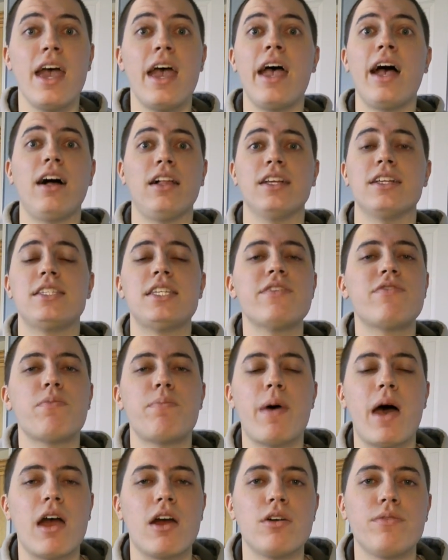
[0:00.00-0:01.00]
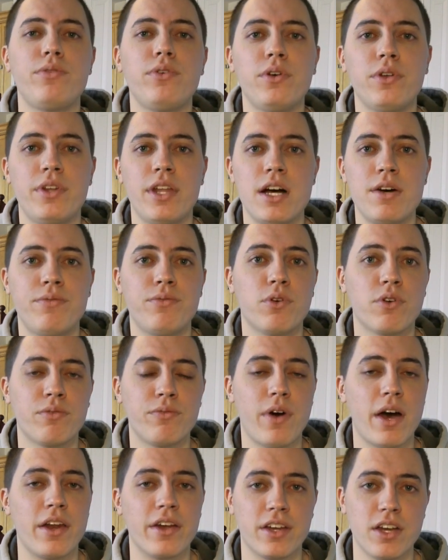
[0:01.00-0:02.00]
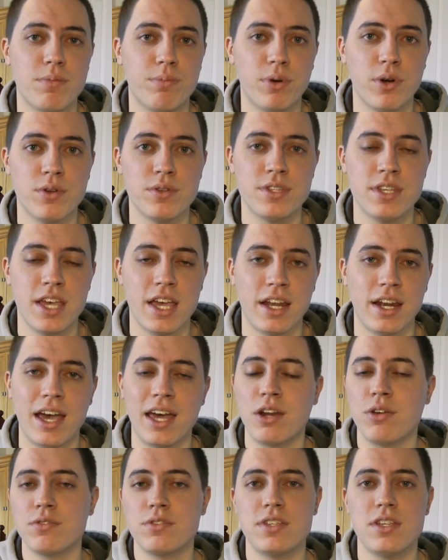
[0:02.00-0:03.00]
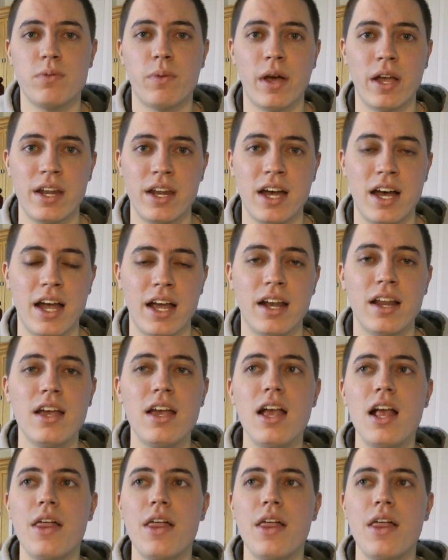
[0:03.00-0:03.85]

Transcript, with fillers: Hell, it's even powerful enough for Final Cut Pro 10. I don't see why not.